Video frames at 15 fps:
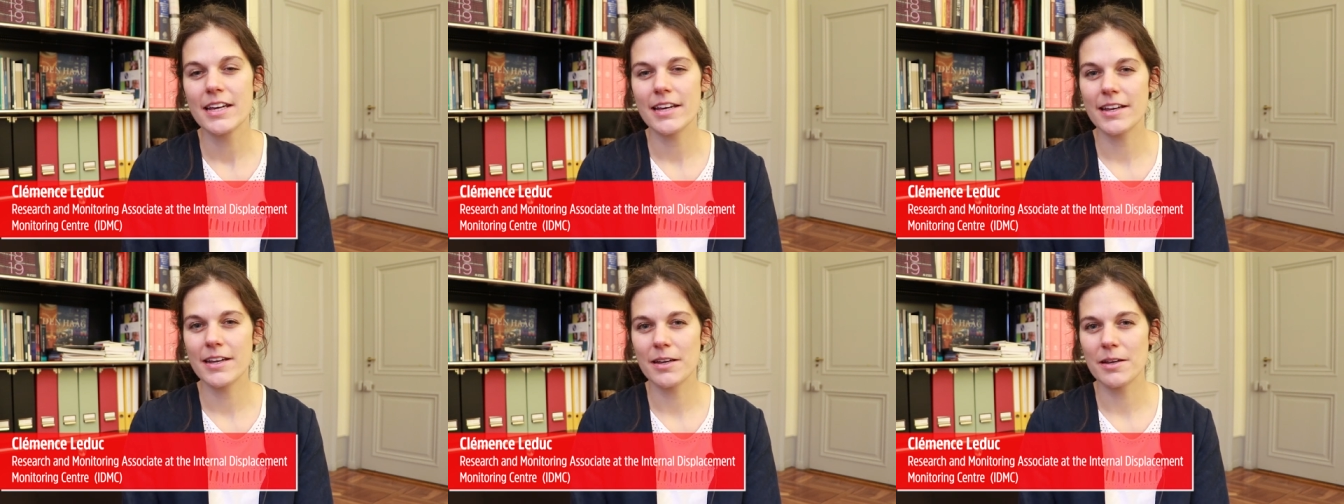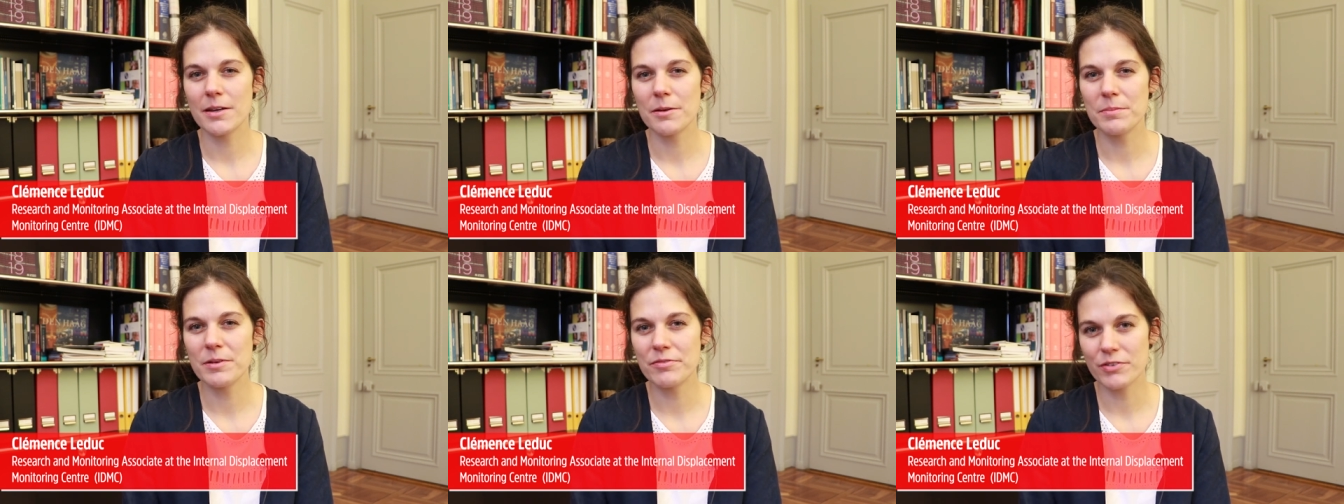
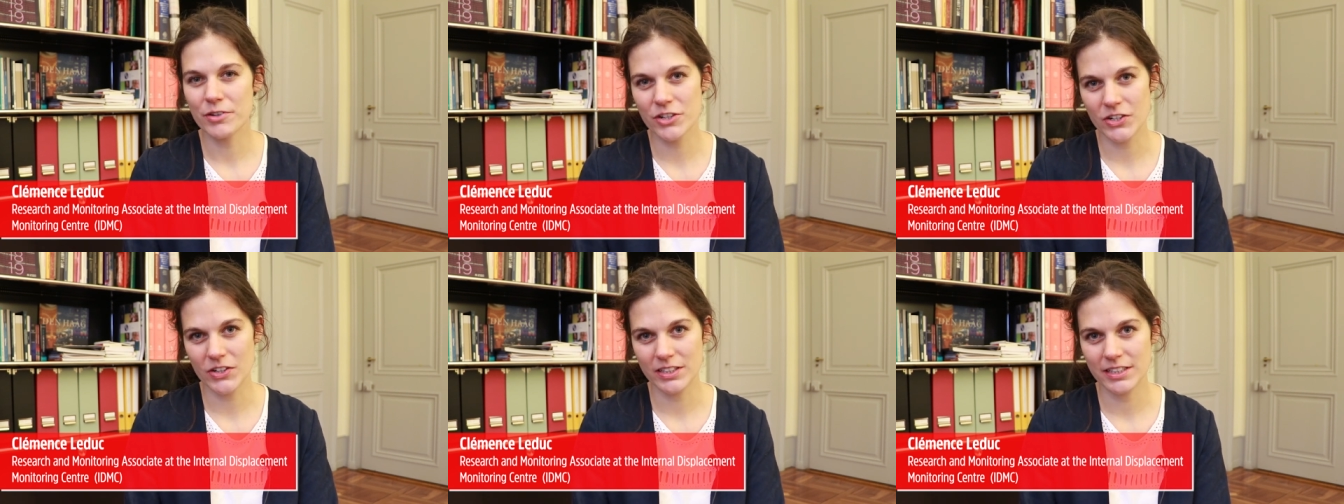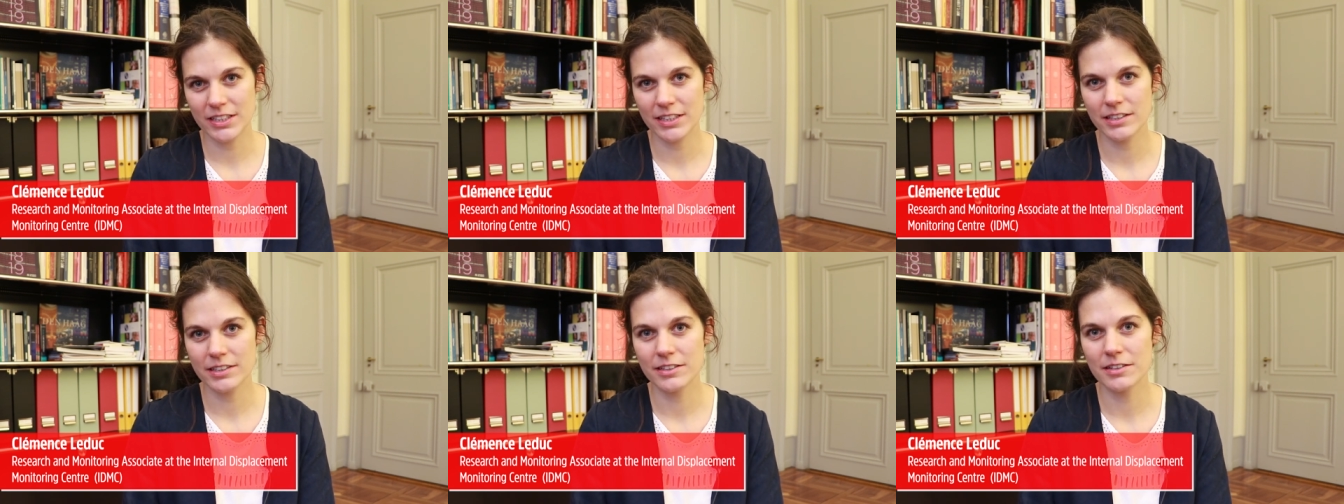Uh, before
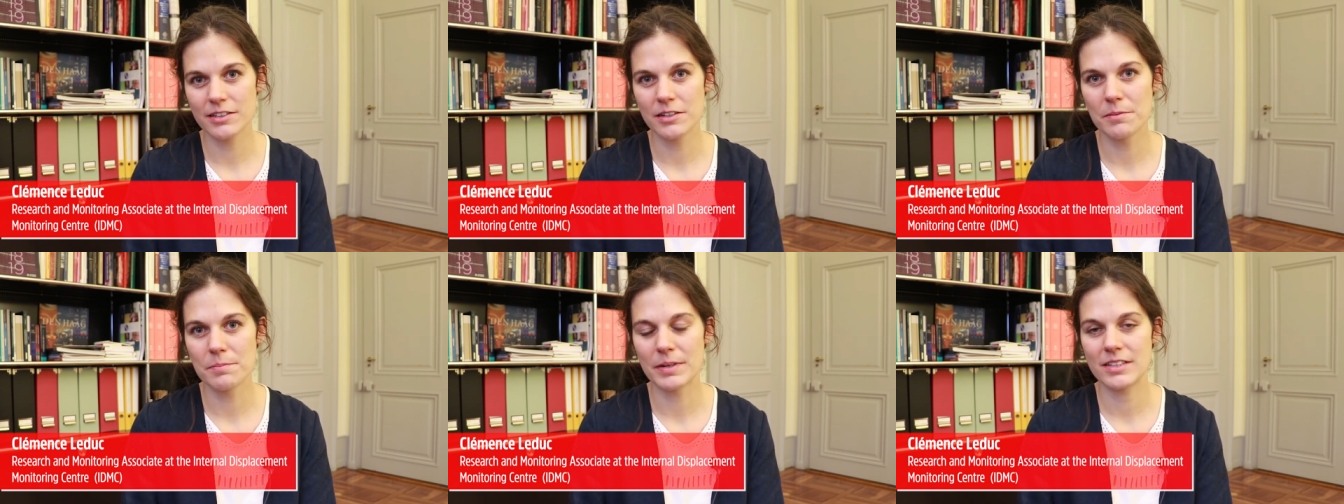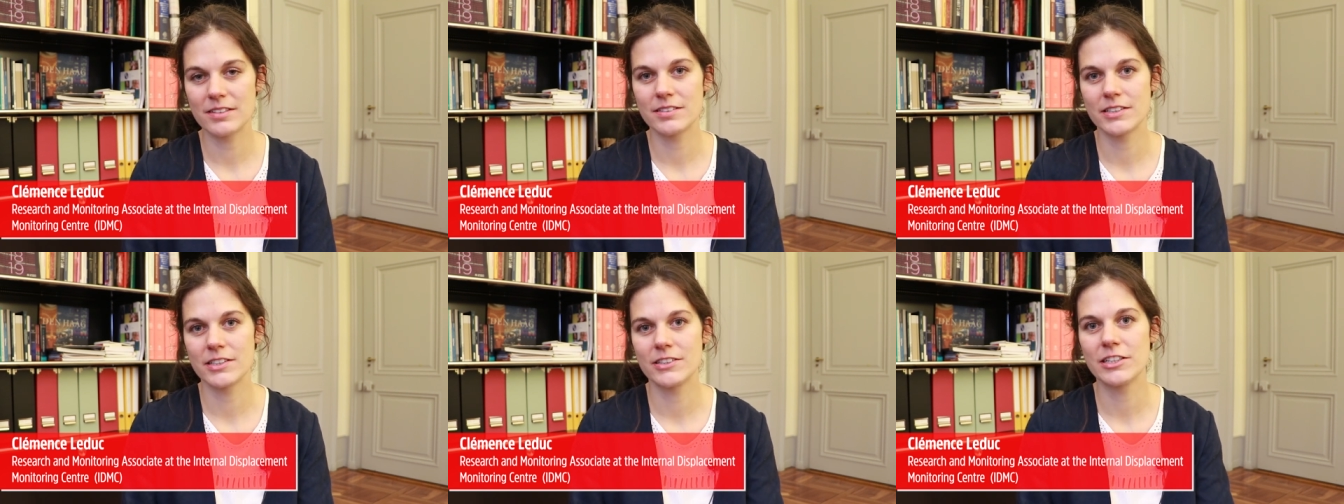joining the
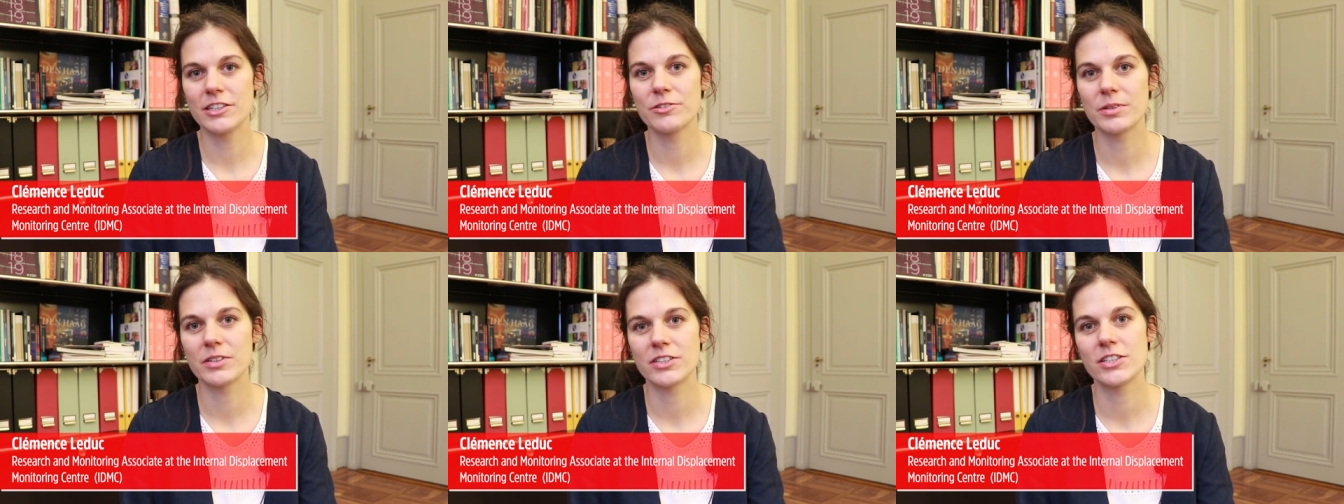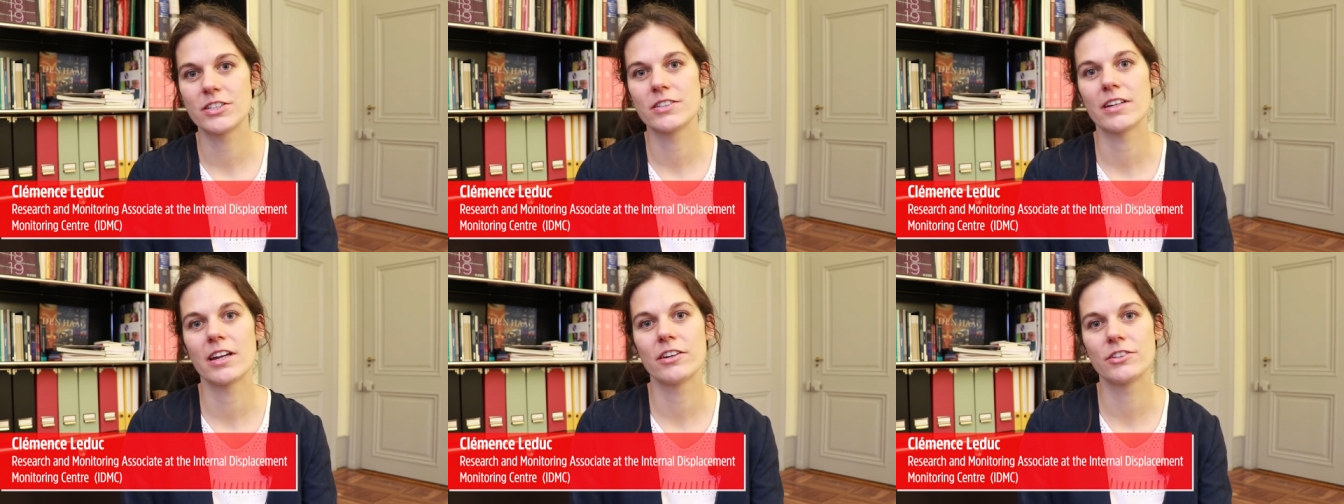Master in
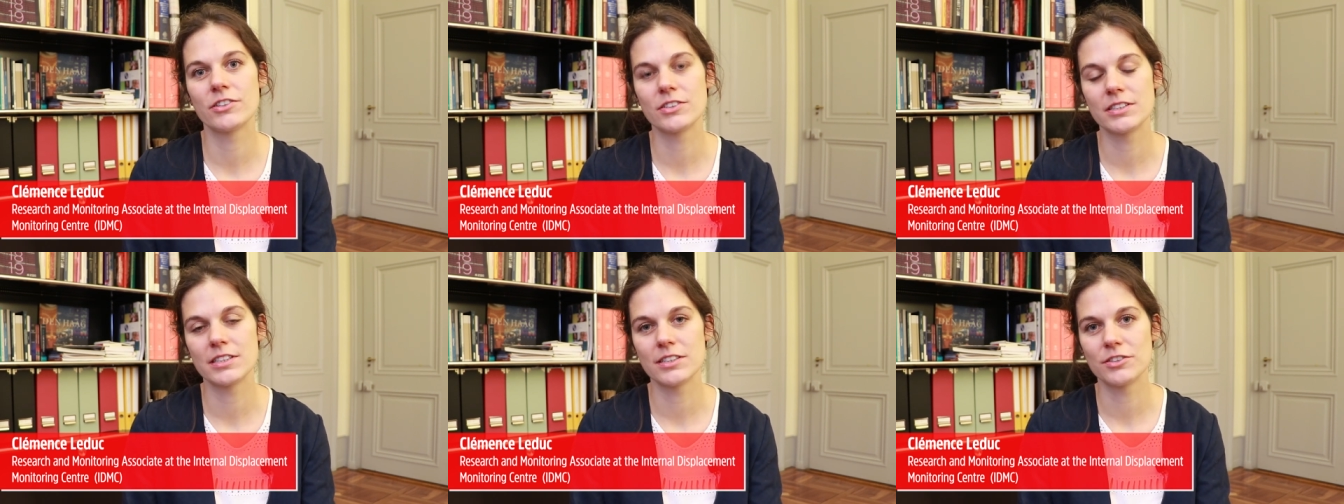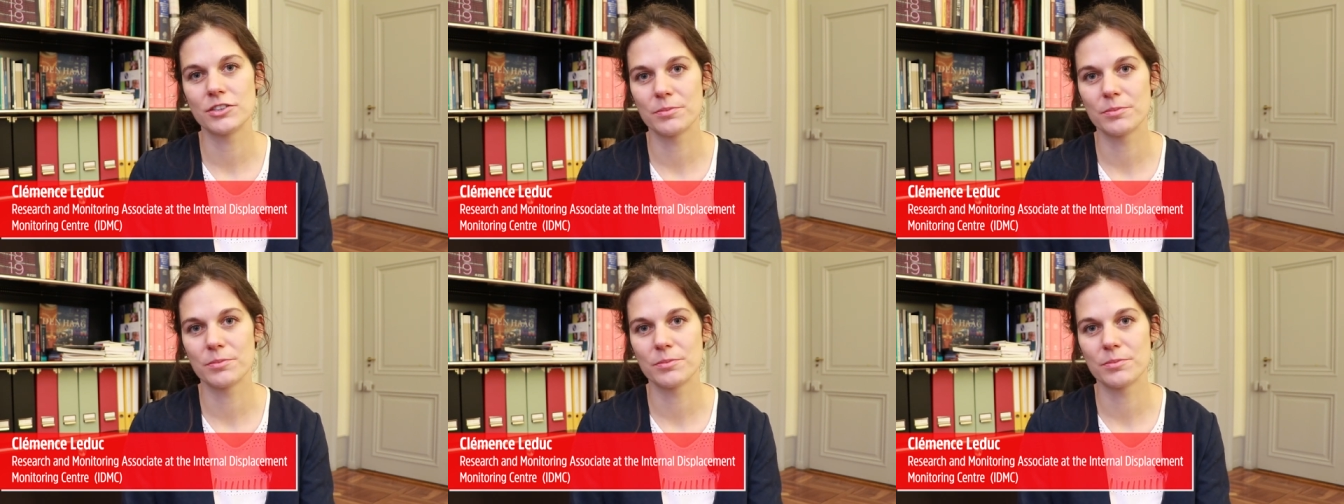Transitional Justice,